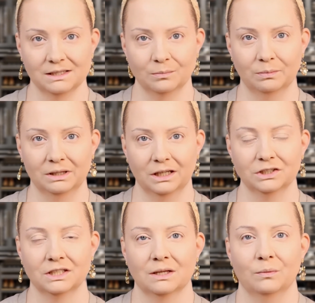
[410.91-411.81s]
some
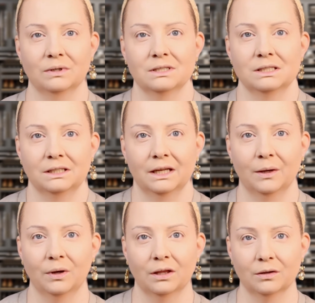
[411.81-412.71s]
blush because I want to see
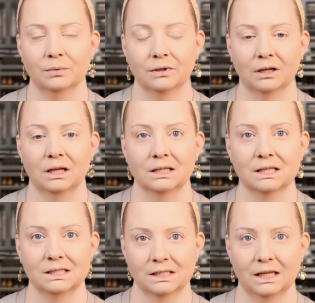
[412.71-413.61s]
how other
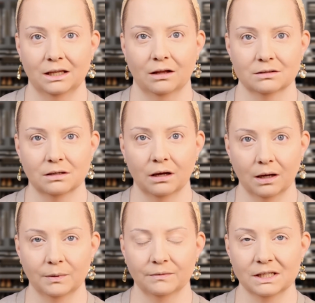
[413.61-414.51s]
products sit on
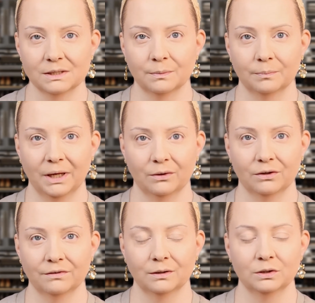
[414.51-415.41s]
top of this
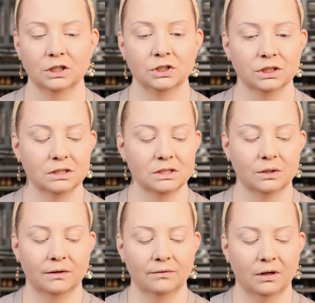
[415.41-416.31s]
powder foundation.
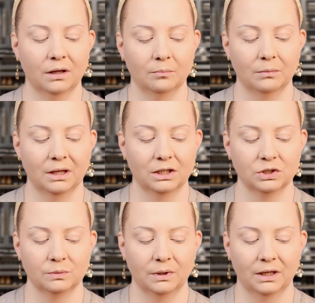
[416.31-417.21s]
So I've got my
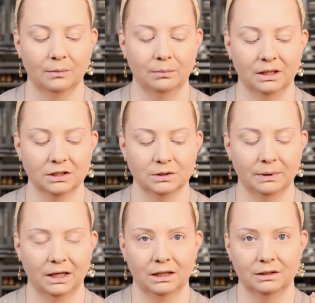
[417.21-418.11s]
Jouer blush
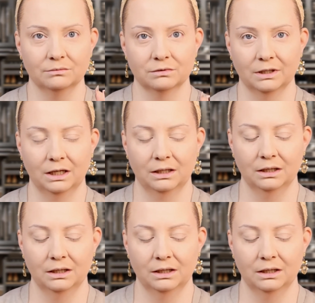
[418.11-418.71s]
palette right